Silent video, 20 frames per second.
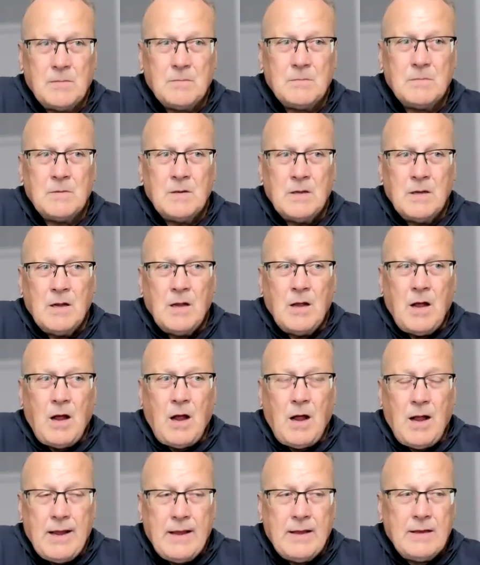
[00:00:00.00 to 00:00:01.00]
Yep.
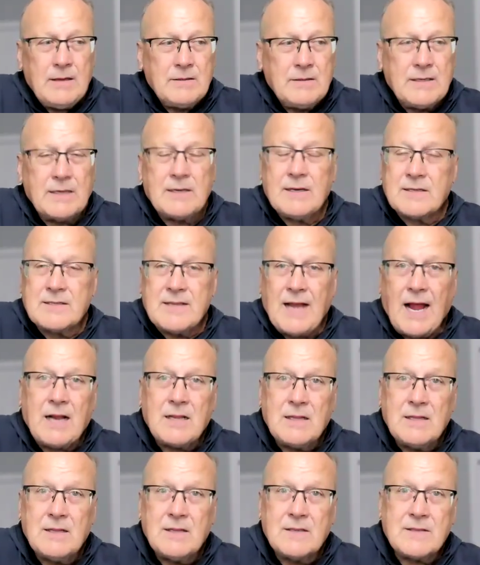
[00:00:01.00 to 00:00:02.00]
I did
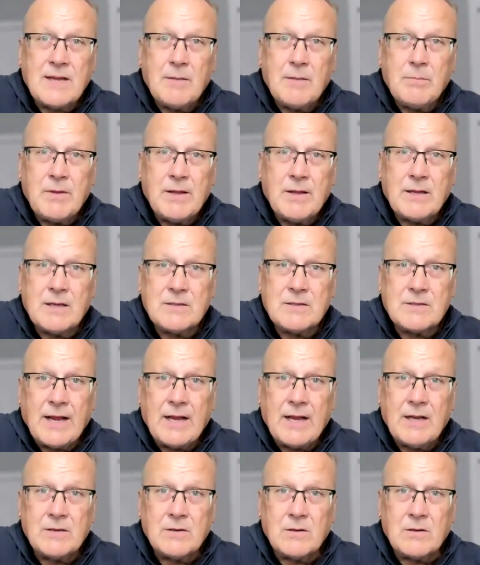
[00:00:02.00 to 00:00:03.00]
exactly the same thing as
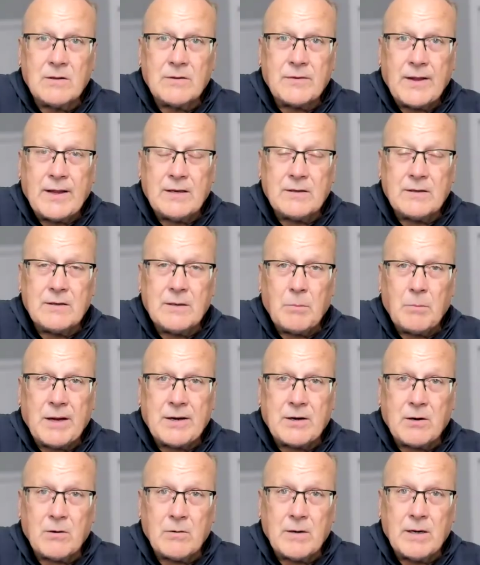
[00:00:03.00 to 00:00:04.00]
Daniel at the end of
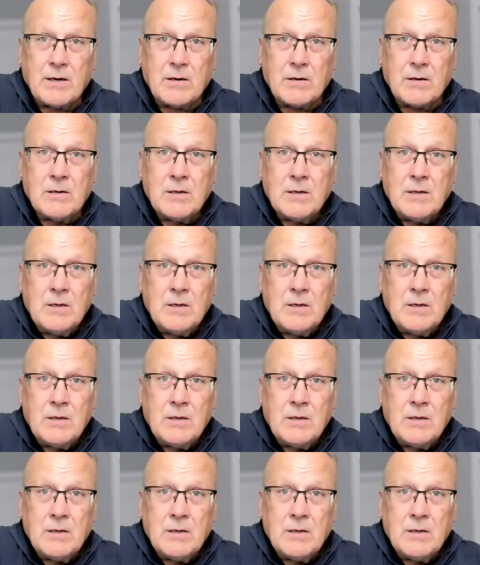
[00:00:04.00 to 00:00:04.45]
my career.